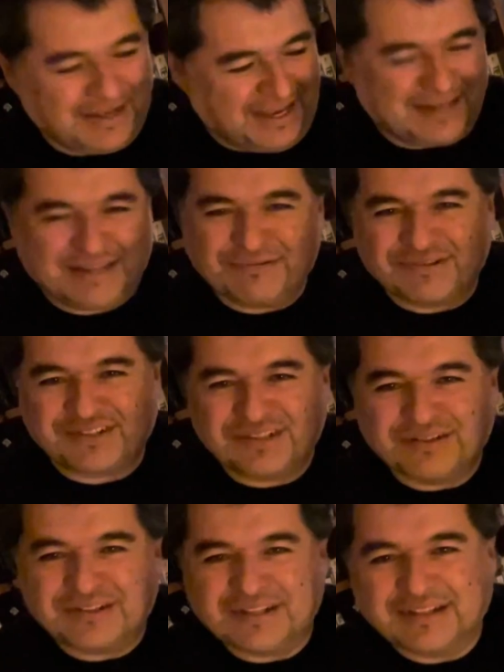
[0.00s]
And he was
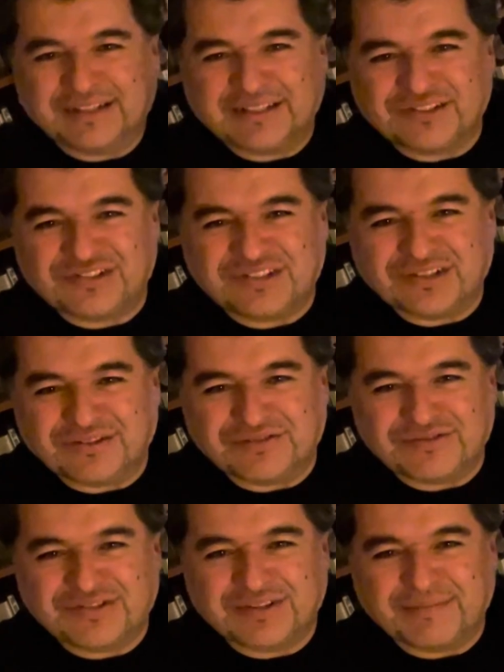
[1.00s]
still in the
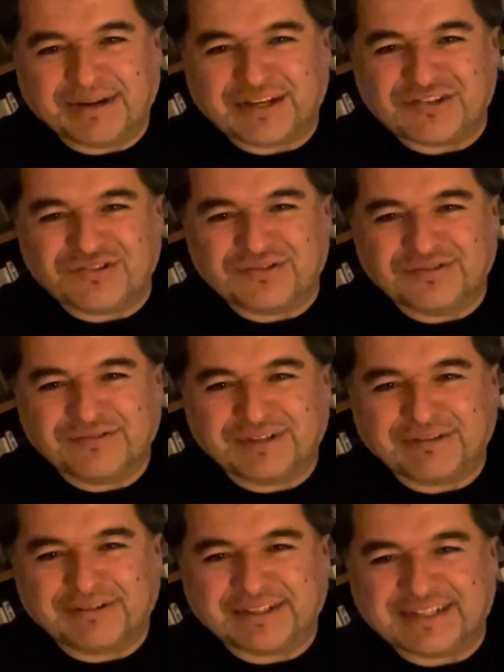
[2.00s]
Stones, mind you,
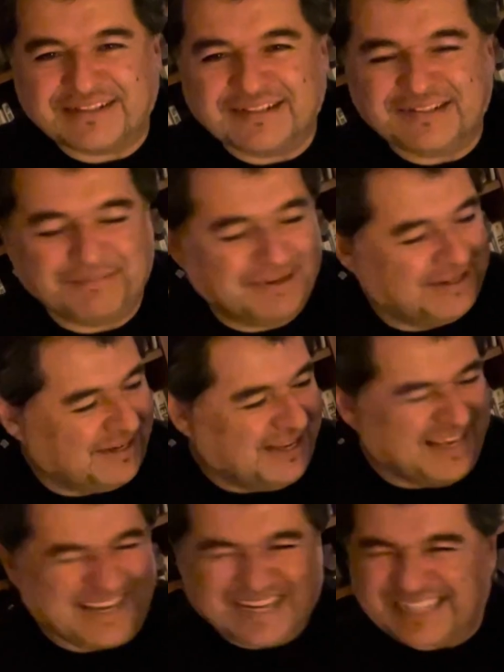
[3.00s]
when he released this. But
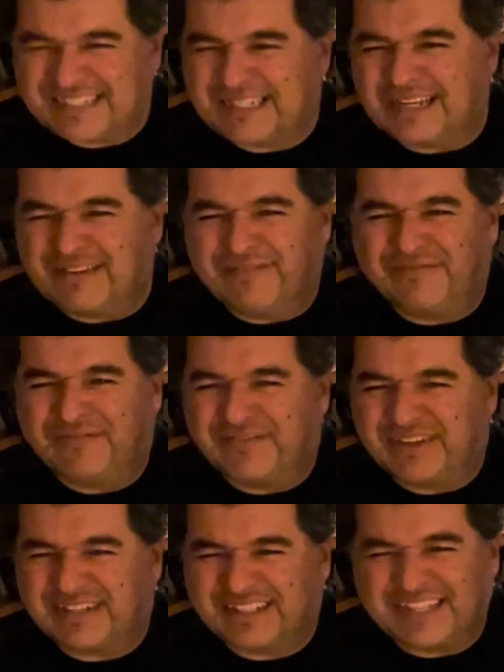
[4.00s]
it's
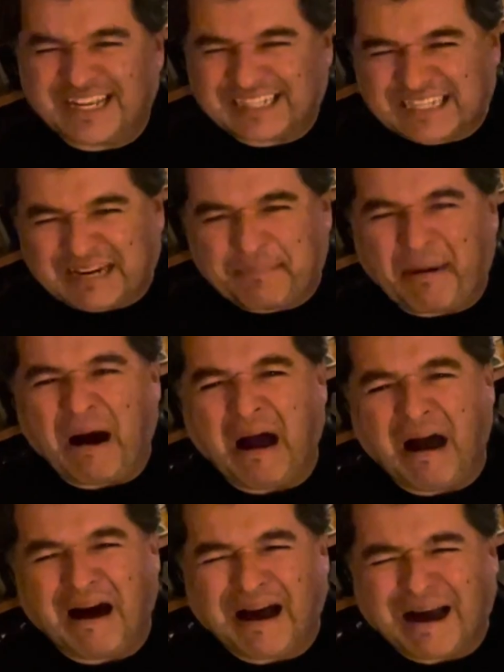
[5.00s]
eclectic
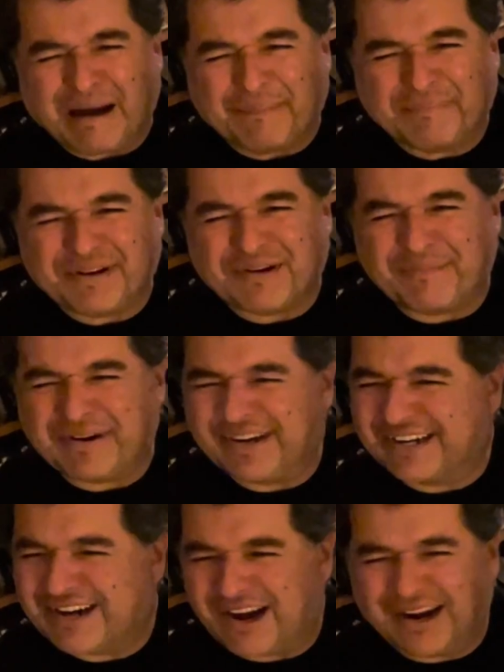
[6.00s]
pop,
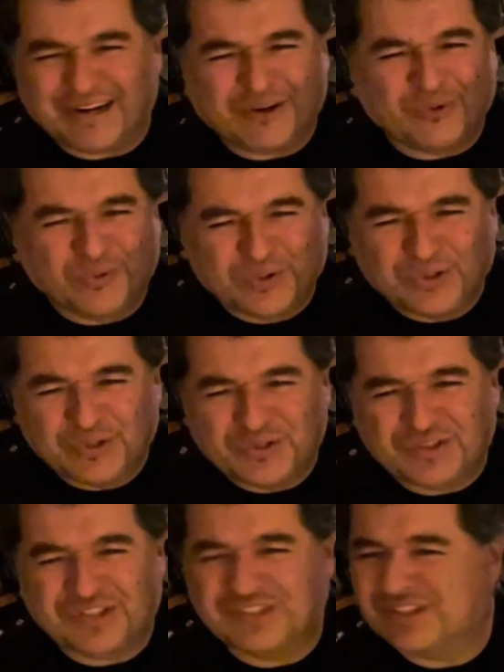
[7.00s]
Americana
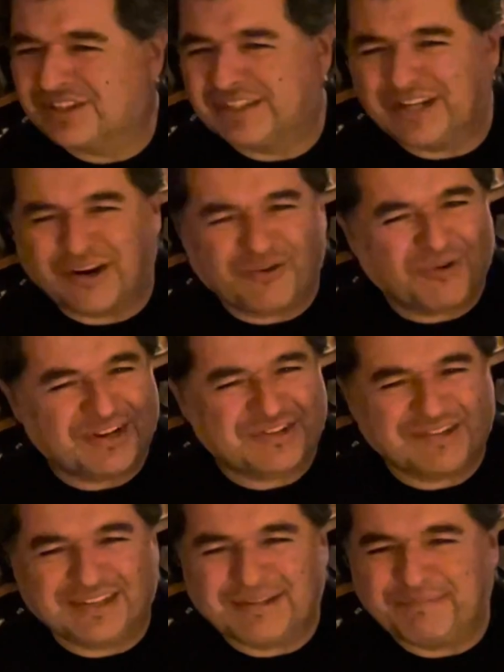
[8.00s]
roots. Leon
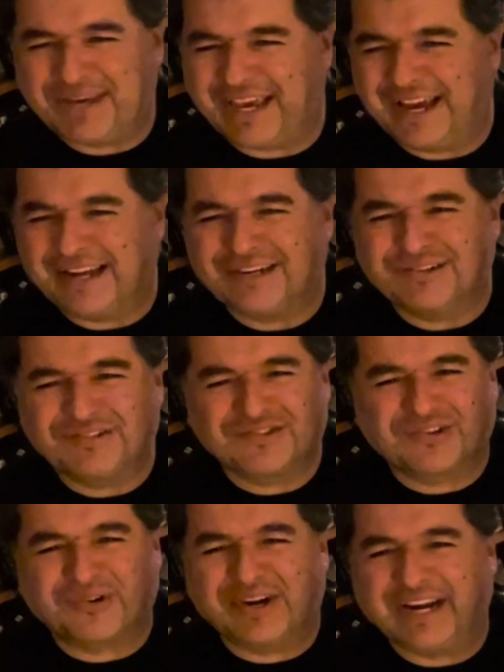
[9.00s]
Russell on the piano is
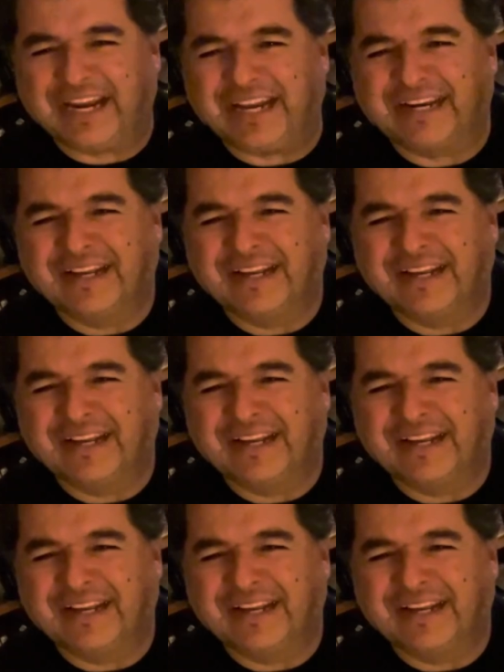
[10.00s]
great.